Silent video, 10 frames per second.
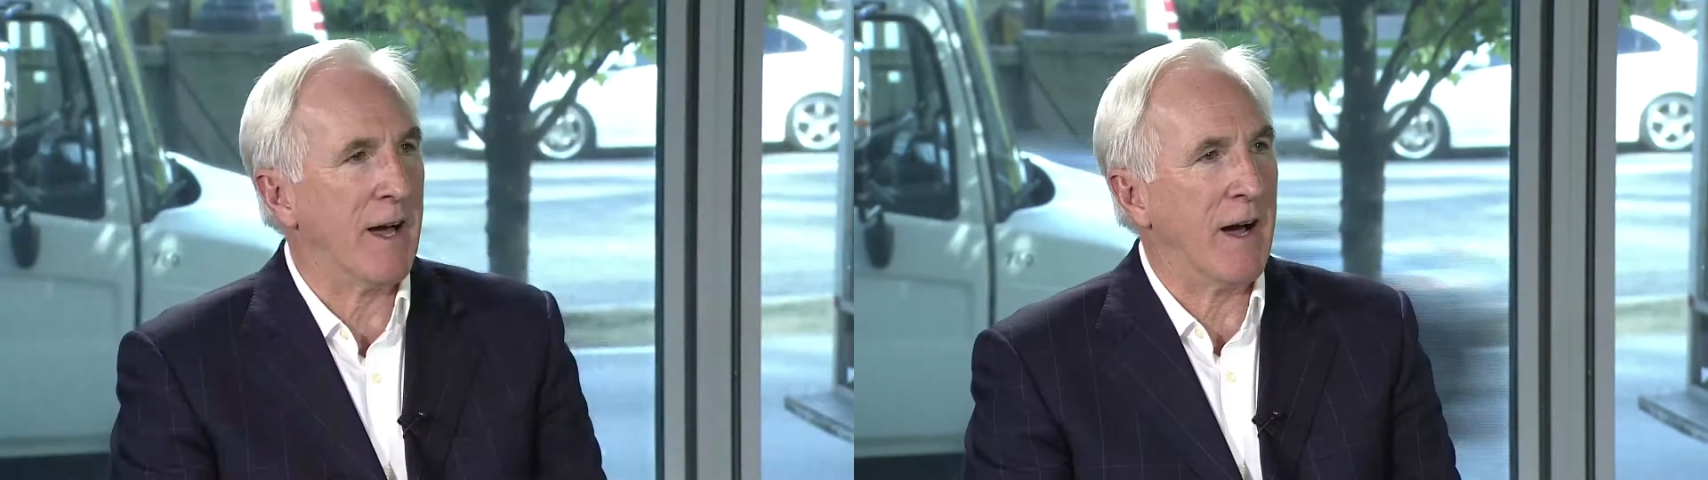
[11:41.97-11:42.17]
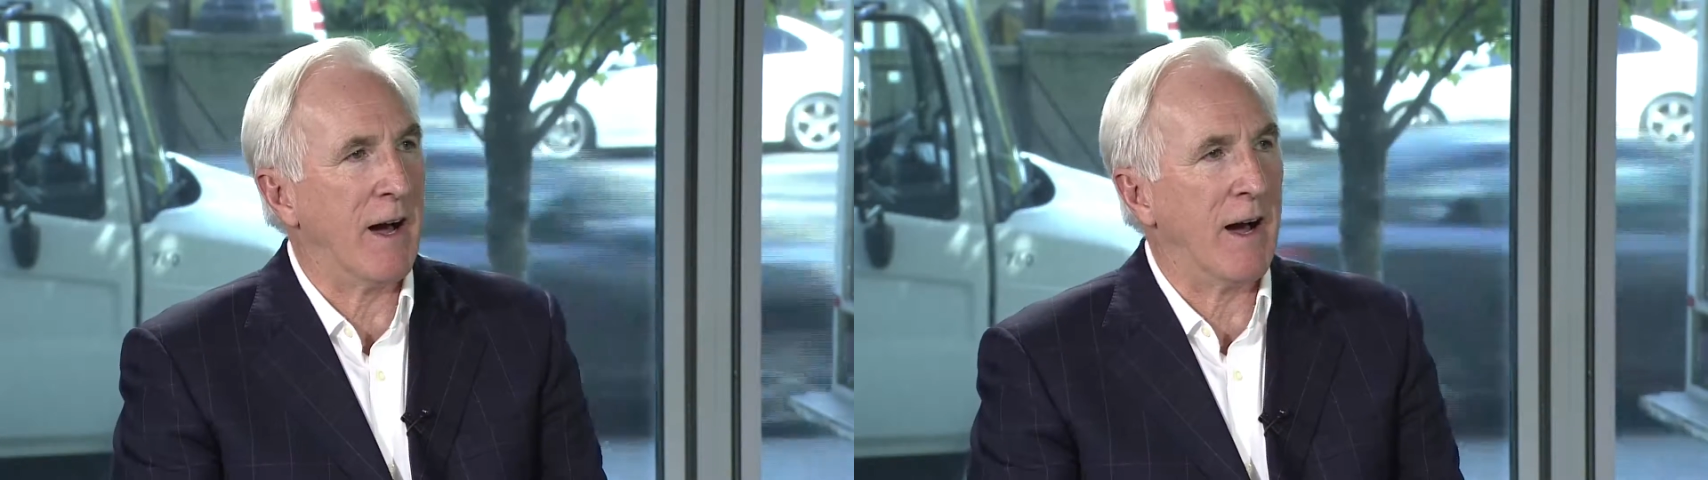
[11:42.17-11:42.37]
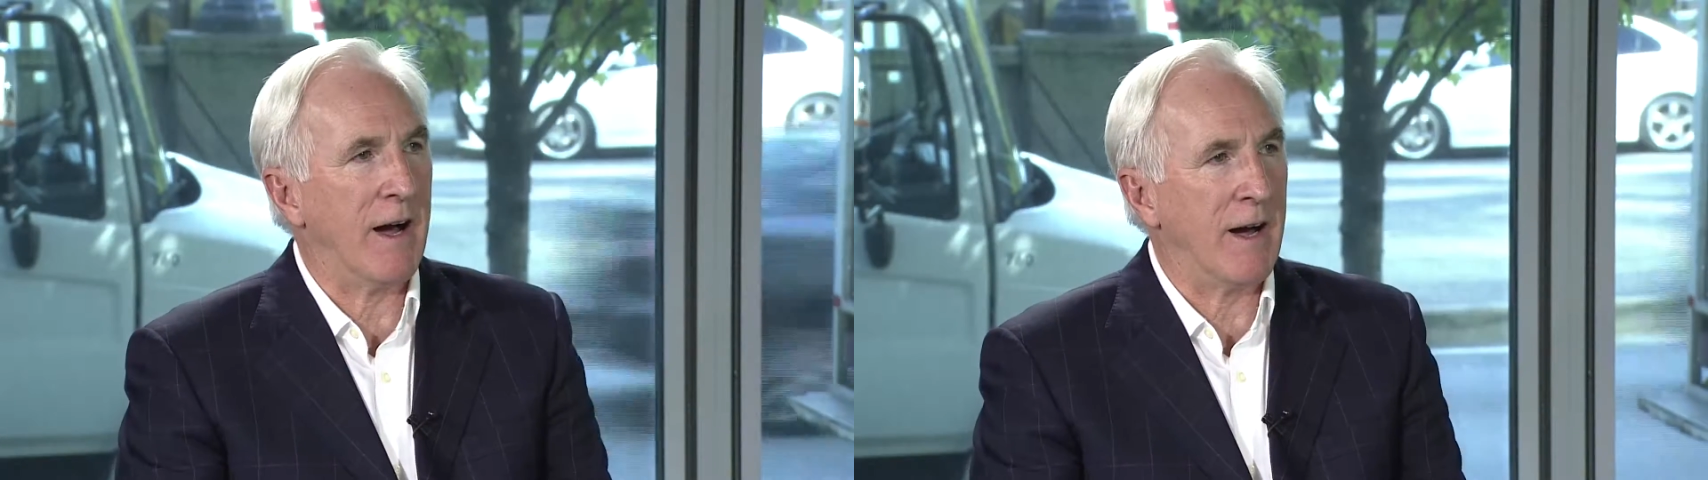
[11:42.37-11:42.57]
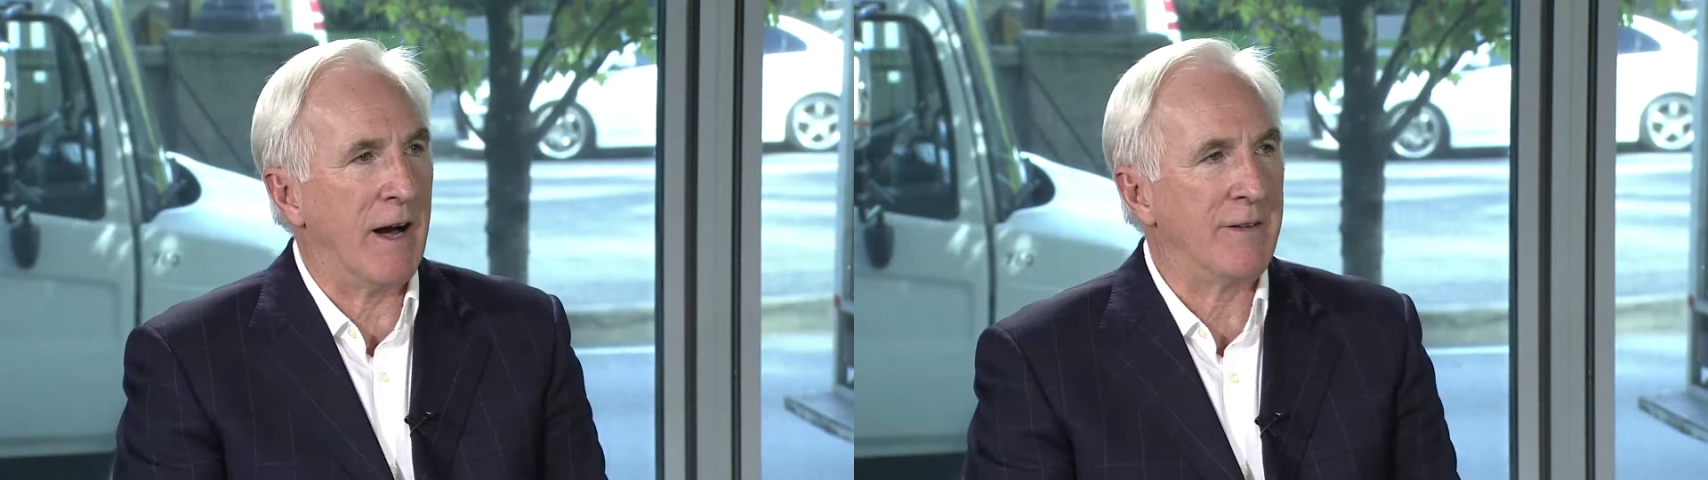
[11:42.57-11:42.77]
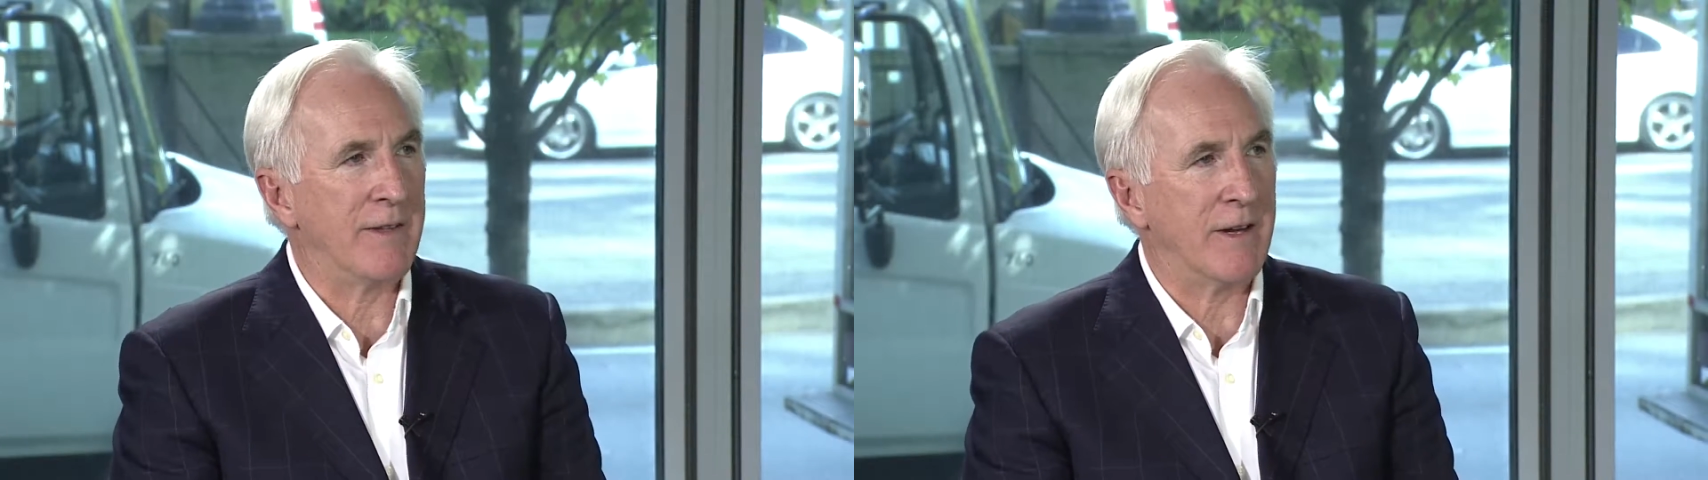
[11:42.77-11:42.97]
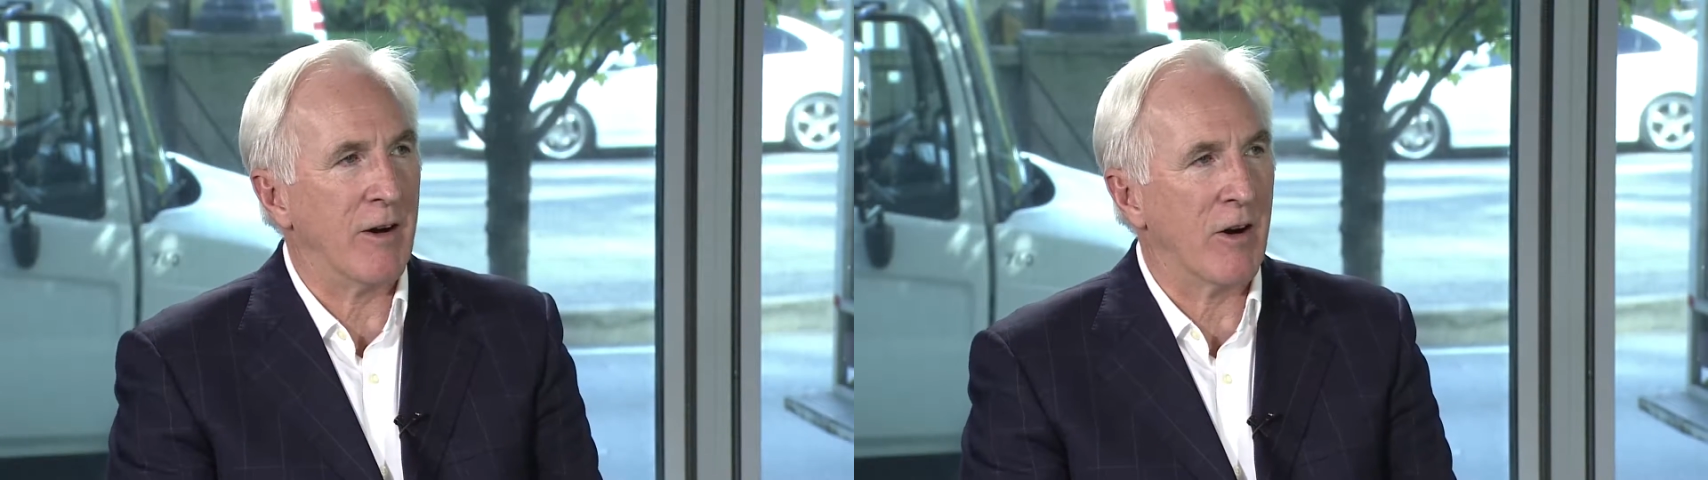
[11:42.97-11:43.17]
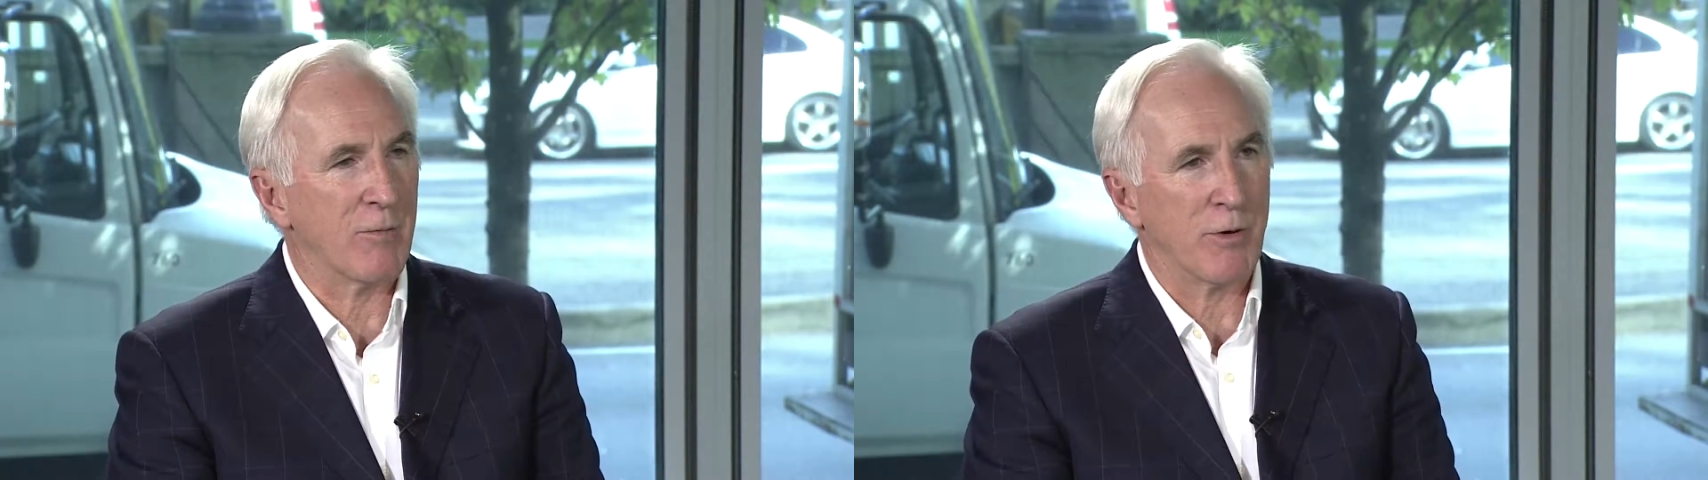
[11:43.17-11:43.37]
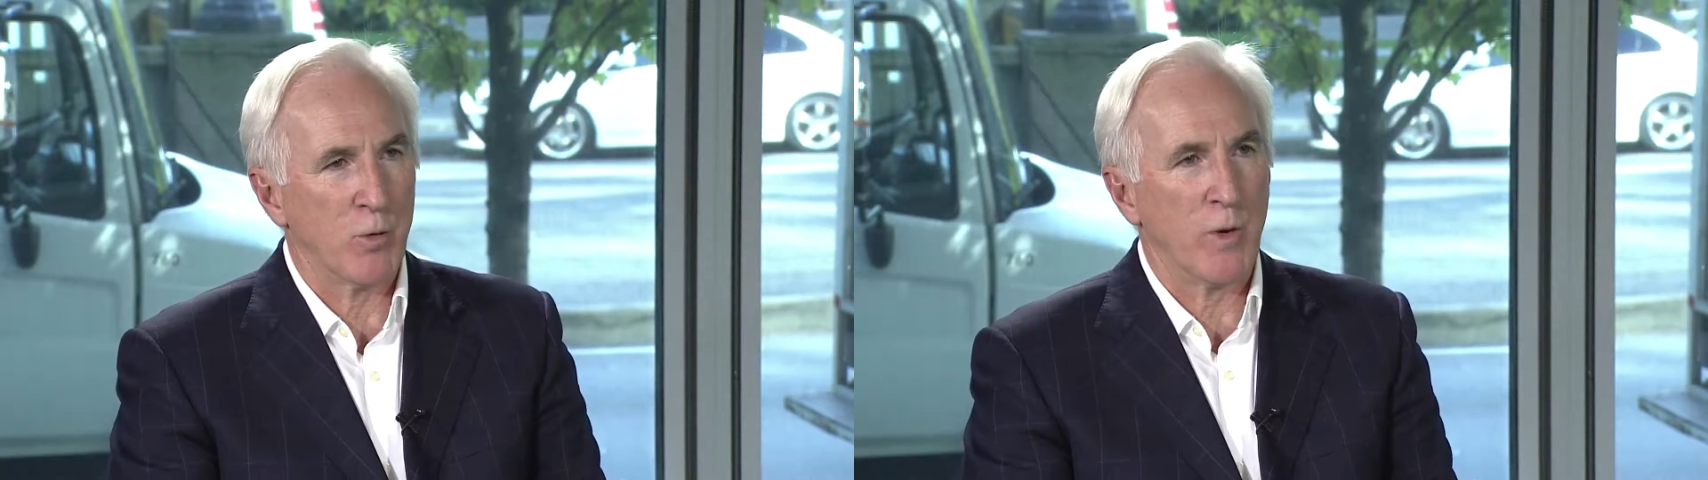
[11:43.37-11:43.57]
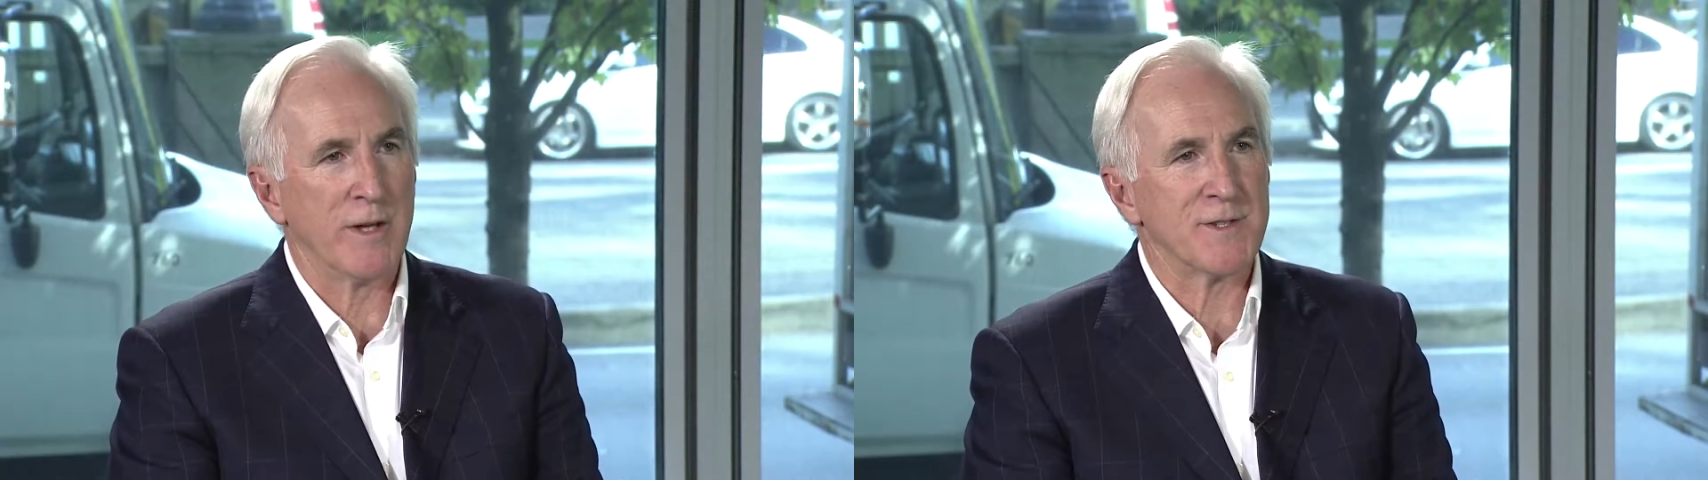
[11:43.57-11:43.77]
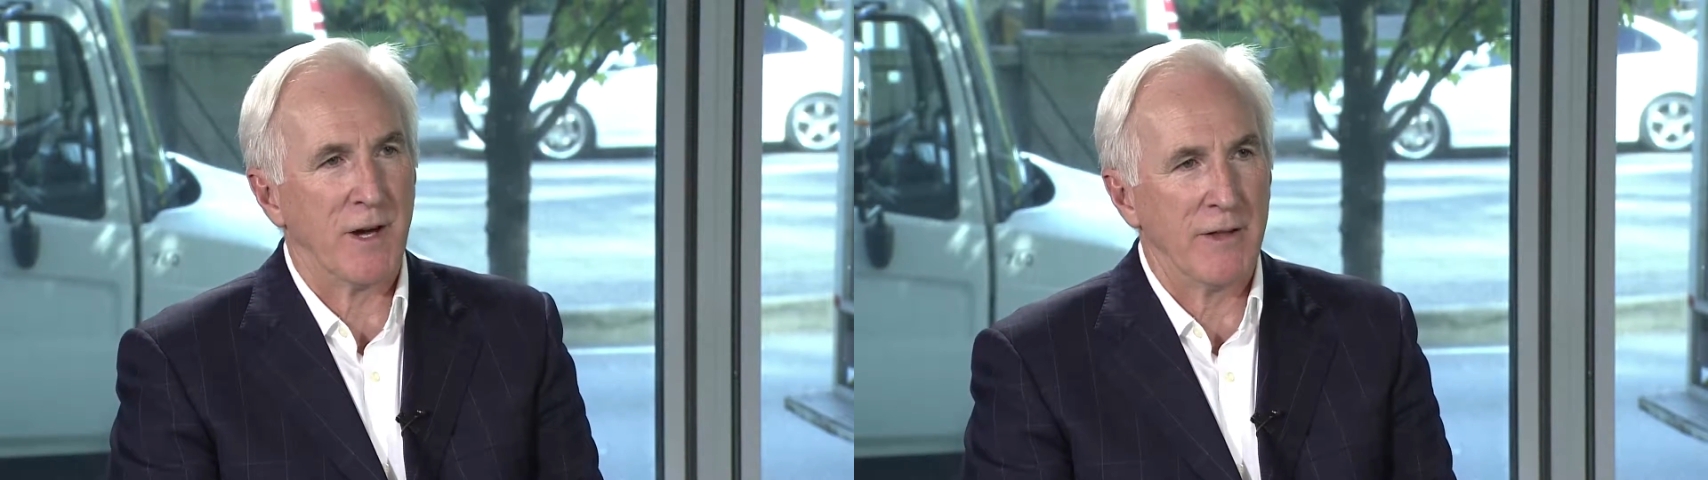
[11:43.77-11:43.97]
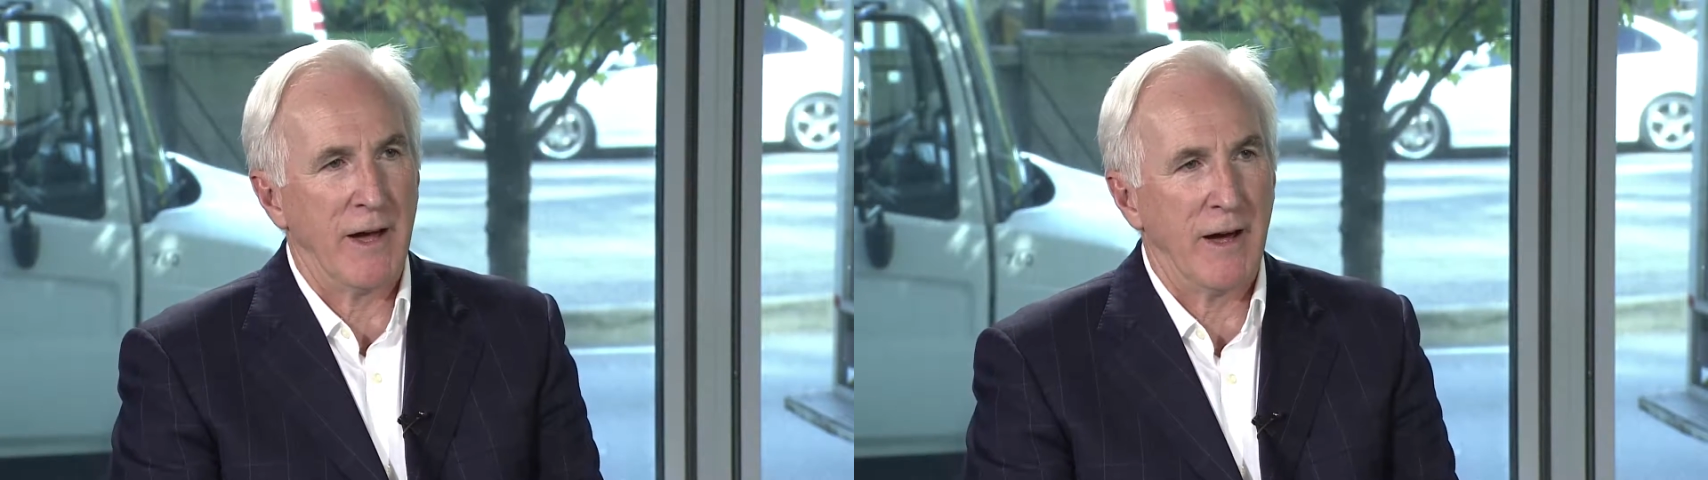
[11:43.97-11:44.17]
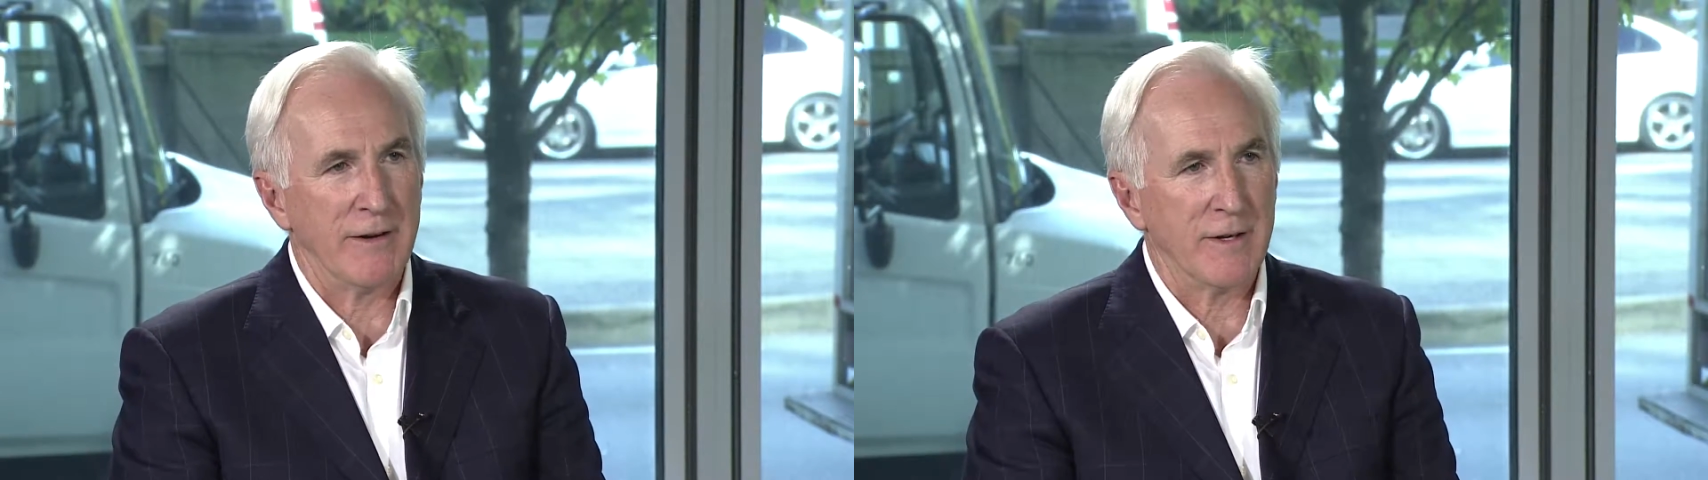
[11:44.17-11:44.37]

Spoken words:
I think Harper wins on that.